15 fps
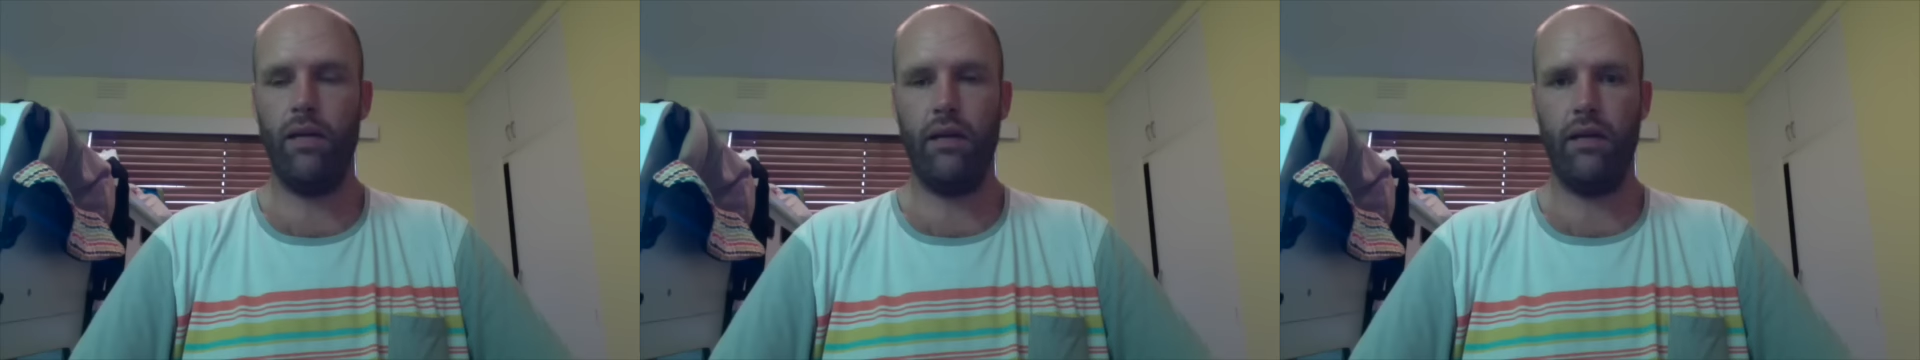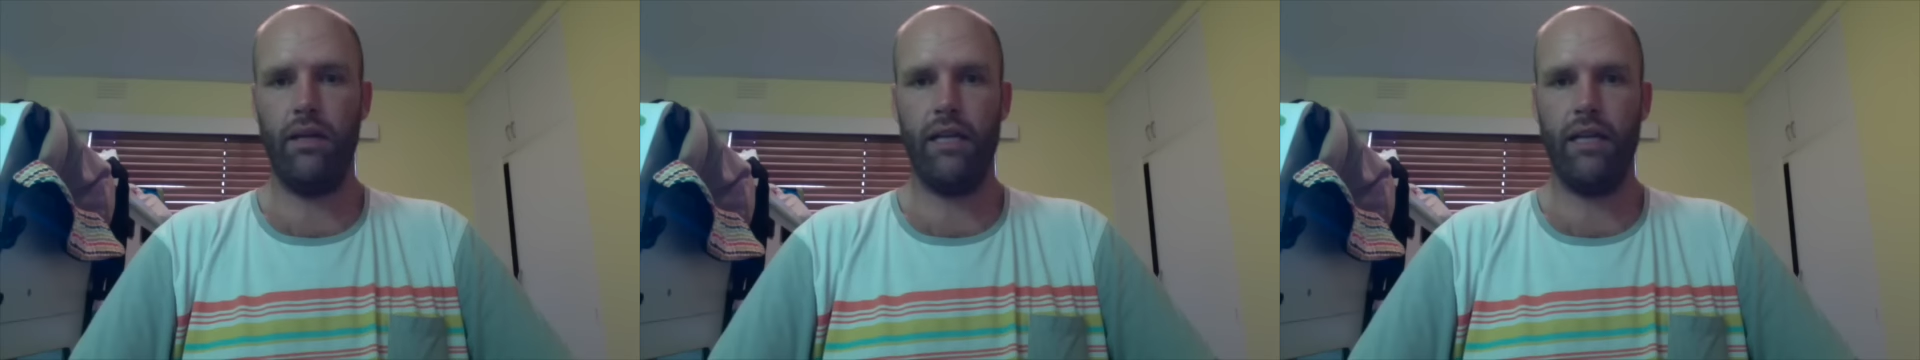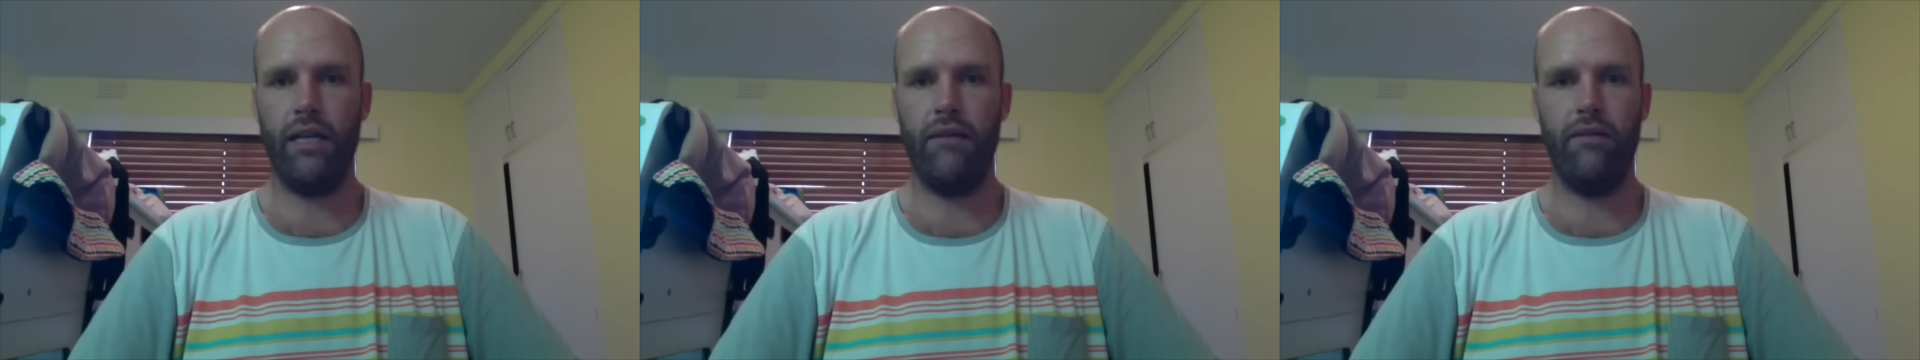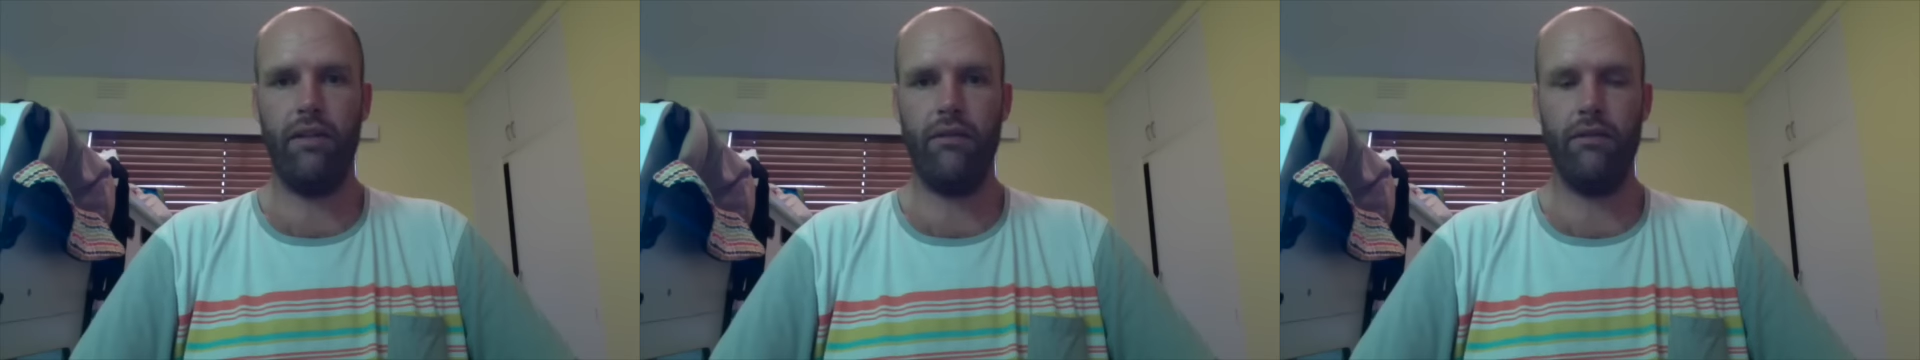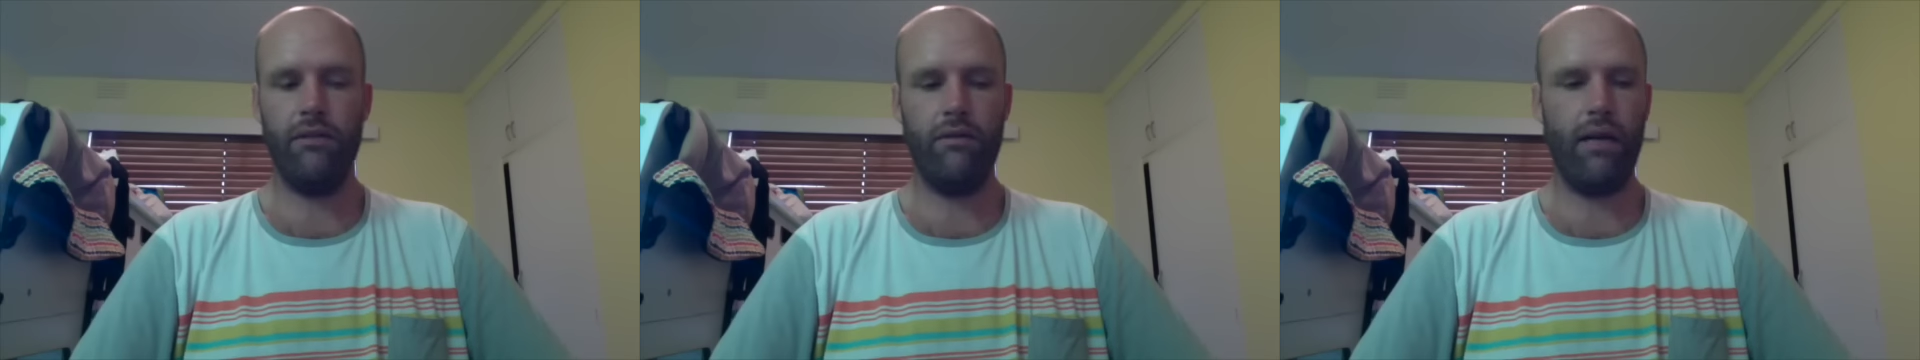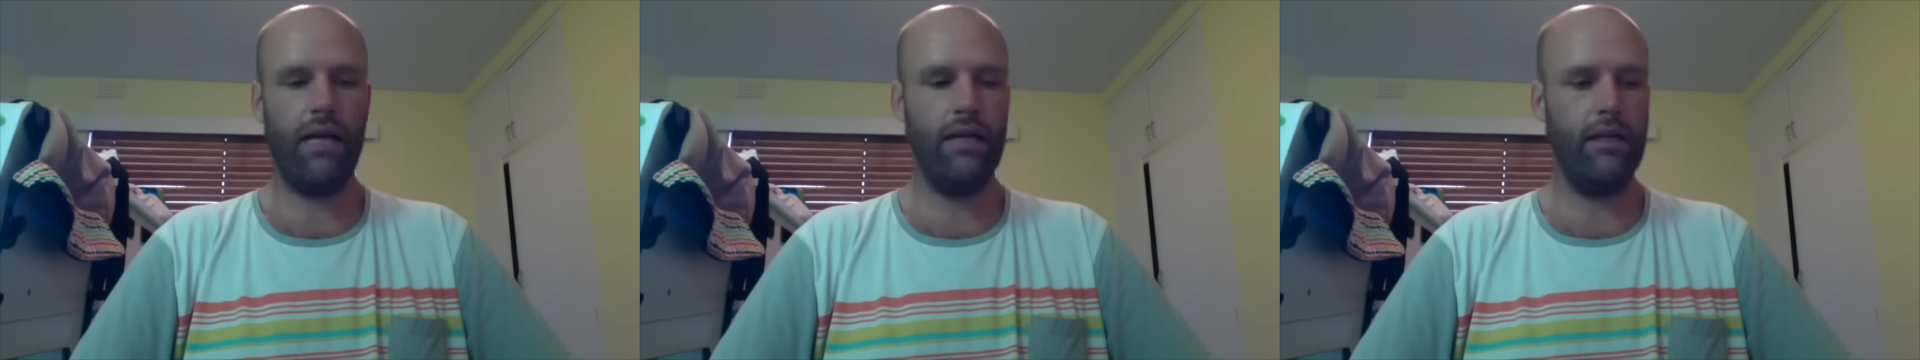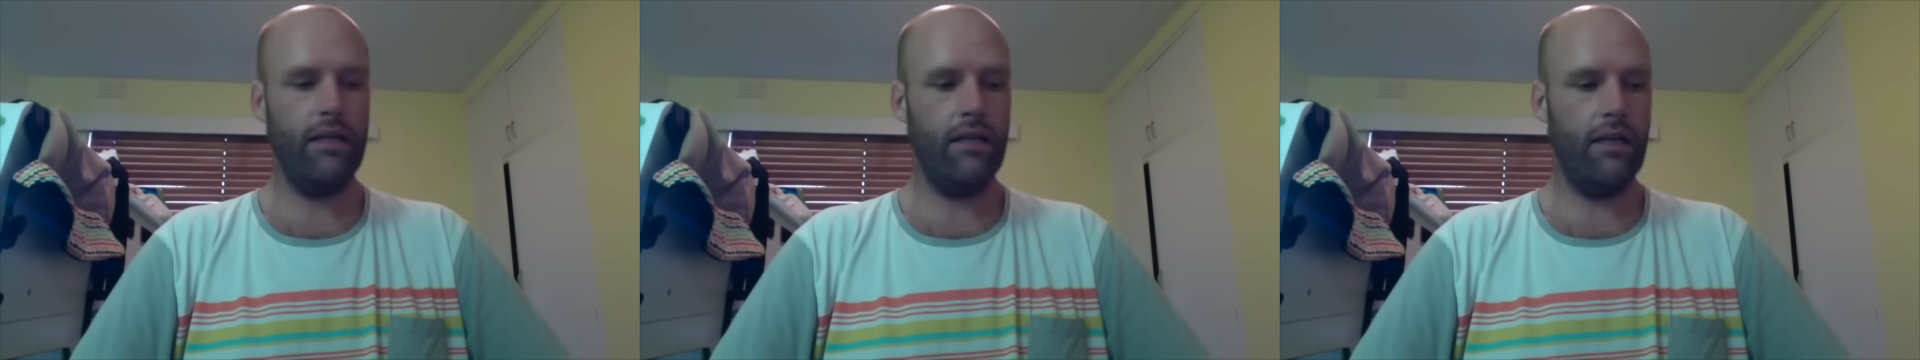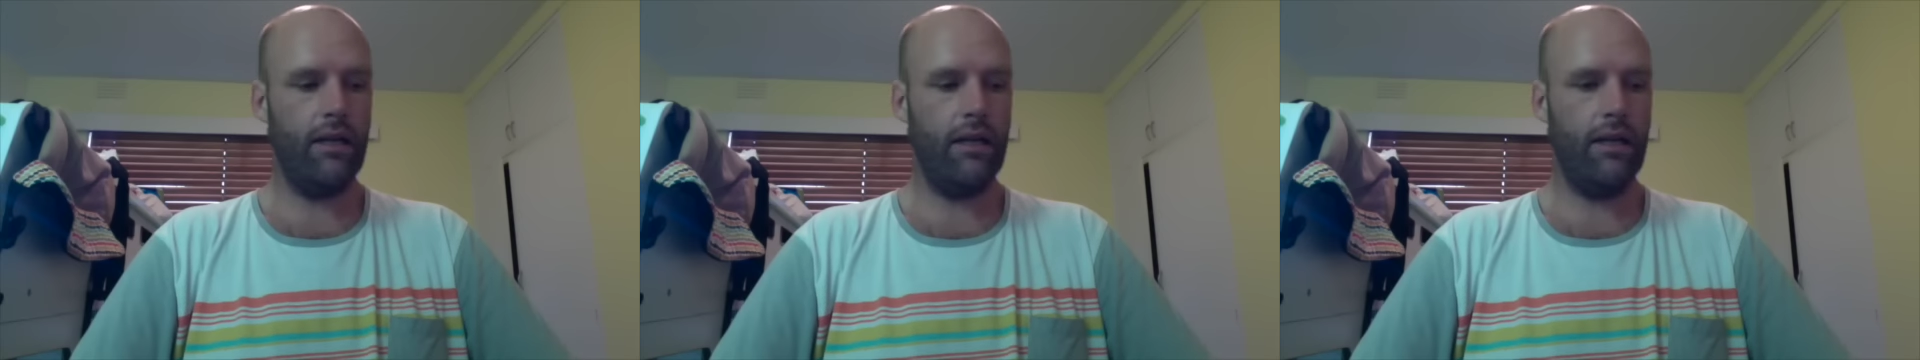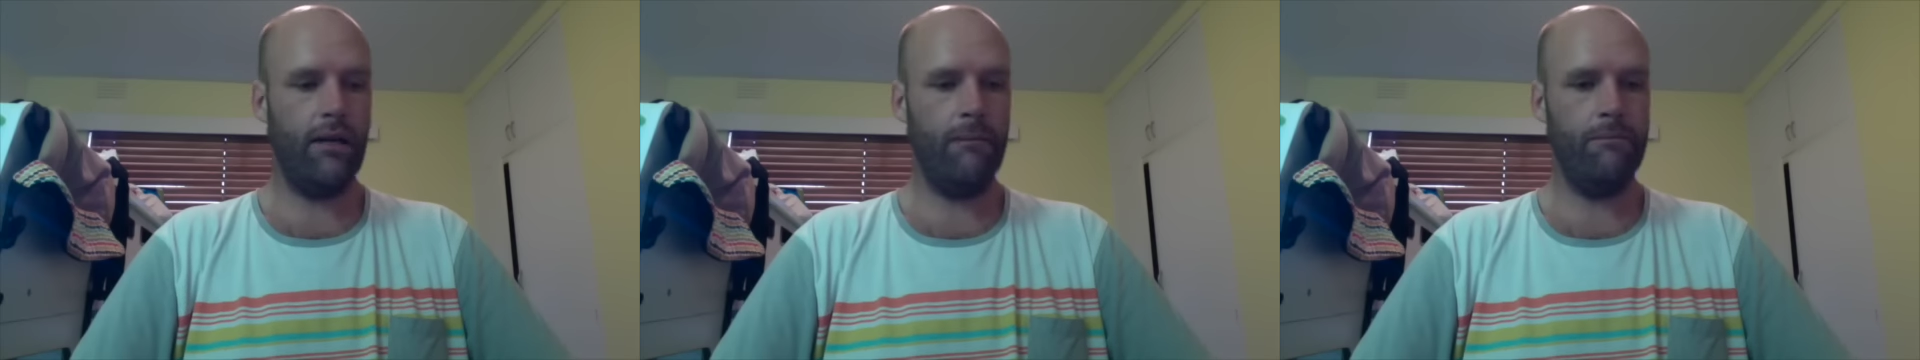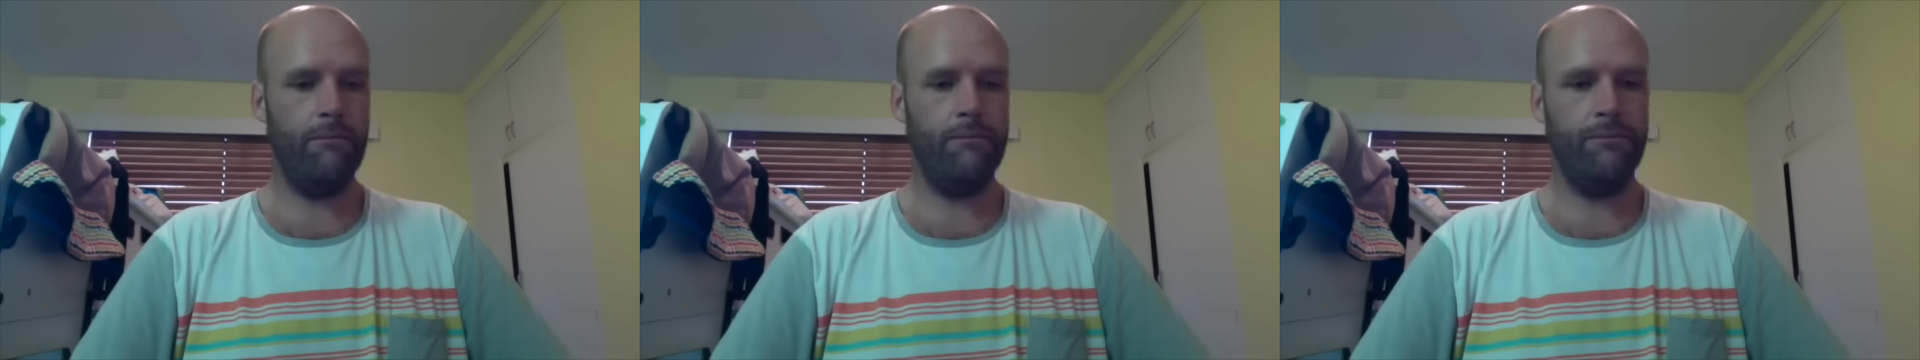I think everything was great. I